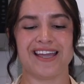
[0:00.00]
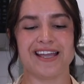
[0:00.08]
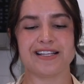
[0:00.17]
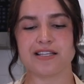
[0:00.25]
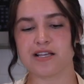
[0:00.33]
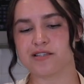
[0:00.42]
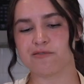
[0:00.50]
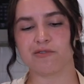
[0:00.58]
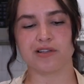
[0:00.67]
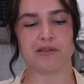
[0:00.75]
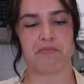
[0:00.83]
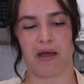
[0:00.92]
It doesn't
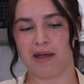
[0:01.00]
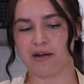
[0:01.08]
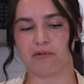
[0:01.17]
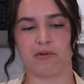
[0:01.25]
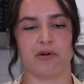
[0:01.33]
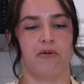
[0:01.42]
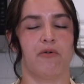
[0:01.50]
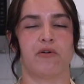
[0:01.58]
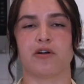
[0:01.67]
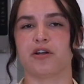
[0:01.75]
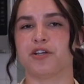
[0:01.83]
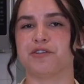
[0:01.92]
really matter what
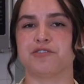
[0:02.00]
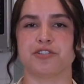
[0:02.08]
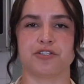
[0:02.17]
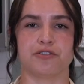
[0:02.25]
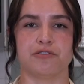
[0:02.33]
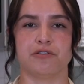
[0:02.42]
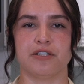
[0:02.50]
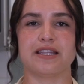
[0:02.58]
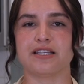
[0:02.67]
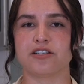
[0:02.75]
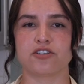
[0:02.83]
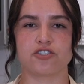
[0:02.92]
order you do. In
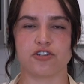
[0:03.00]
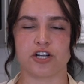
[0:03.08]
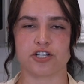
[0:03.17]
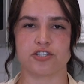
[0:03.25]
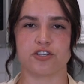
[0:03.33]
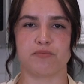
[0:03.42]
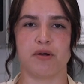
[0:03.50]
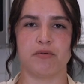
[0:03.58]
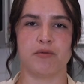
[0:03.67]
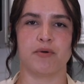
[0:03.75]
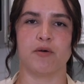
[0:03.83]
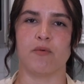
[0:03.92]
the instructions, I'll
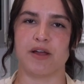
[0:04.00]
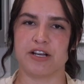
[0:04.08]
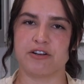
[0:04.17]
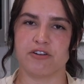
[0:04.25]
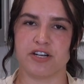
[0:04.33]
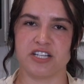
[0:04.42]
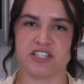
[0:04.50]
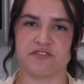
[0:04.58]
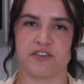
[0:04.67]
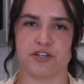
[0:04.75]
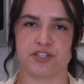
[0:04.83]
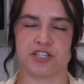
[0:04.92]
probably put wet ingredients
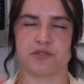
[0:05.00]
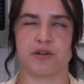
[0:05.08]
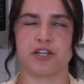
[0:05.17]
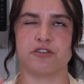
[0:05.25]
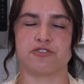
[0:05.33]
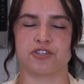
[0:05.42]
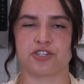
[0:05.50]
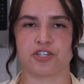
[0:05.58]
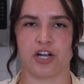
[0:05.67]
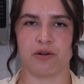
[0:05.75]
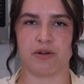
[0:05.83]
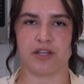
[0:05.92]
first. That's what I usually
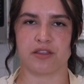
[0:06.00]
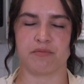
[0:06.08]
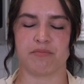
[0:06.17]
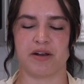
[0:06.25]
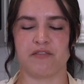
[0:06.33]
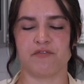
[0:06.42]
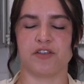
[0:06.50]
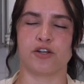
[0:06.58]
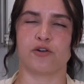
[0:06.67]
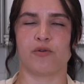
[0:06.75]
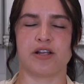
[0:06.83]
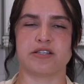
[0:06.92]
start with, but I'm
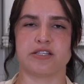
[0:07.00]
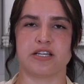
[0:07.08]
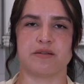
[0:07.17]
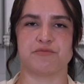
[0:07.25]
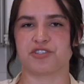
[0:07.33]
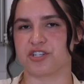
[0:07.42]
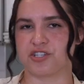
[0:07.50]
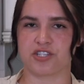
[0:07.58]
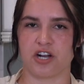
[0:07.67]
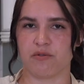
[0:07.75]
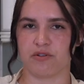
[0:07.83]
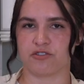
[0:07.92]
feeling crazy and I'm just gonna
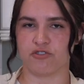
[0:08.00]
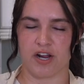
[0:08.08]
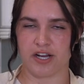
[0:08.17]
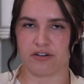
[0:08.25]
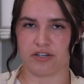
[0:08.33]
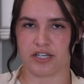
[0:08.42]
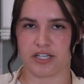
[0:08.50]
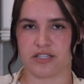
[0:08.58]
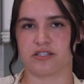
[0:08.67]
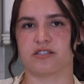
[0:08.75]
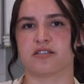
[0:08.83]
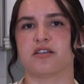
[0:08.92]
start with dry
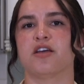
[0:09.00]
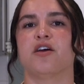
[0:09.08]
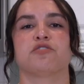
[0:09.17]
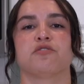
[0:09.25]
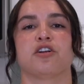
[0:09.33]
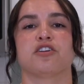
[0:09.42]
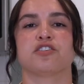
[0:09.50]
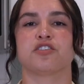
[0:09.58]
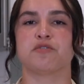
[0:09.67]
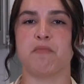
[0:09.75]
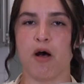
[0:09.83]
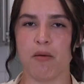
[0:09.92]
ingredients. So in our
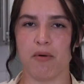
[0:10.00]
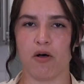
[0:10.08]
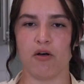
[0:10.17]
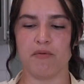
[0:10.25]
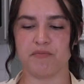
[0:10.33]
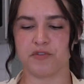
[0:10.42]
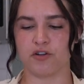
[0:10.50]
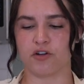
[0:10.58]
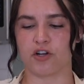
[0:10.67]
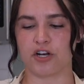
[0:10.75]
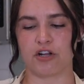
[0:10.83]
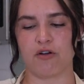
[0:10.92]
small bowl, you're
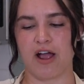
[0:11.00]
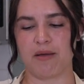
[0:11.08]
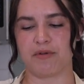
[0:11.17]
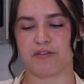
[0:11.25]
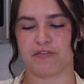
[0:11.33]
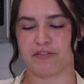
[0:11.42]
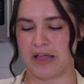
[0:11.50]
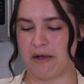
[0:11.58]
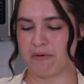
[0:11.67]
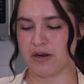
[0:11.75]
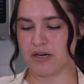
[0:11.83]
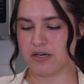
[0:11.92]
gonna grab your
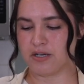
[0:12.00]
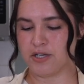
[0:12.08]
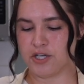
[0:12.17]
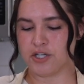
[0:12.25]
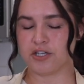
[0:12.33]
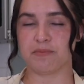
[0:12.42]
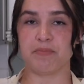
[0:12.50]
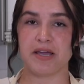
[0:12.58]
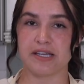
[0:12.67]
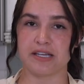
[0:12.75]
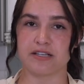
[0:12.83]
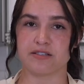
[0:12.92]
flour, your
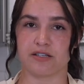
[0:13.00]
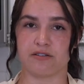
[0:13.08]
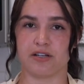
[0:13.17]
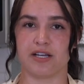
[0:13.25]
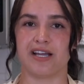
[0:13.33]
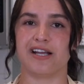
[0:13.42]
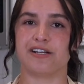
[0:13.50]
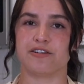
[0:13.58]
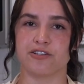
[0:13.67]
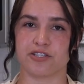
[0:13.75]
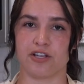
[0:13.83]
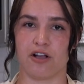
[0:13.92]
baking soda, and
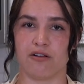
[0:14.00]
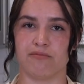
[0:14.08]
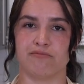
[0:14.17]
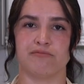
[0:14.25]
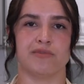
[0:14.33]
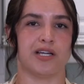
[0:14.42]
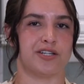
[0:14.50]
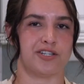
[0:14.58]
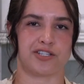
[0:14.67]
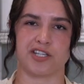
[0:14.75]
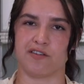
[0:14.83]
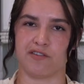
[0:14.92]
your salt, and
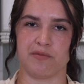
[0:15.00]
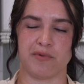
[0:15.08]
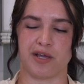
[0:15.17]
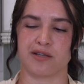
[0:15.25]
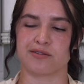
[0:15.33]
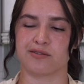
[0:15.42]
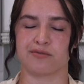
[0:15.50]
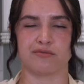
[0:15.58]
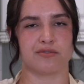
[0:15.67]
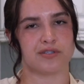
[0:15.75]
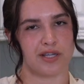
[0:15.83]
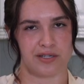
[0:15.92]
just give it a mix,
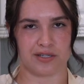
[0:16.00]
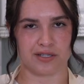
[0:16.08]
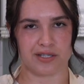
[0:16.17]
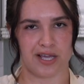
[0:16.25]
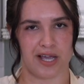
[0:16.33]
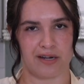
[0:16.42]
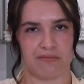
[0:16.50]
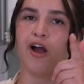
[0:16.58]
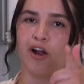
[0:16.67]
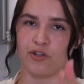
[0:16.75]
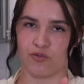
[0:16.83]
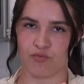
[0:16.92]
set to the side.
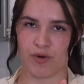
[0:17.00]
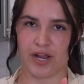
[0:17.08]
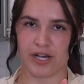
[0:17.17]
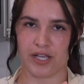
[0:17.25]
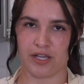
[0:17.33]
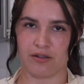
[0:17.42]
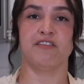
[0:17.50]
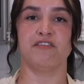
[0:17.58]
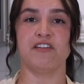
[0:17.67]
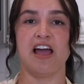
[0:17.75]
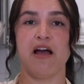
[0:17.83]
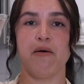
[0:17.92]
Are you ready?
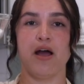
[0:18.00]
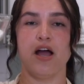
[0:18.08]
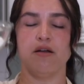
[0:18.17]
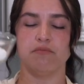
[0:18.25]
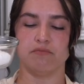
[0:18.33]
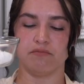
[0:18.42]
Flour.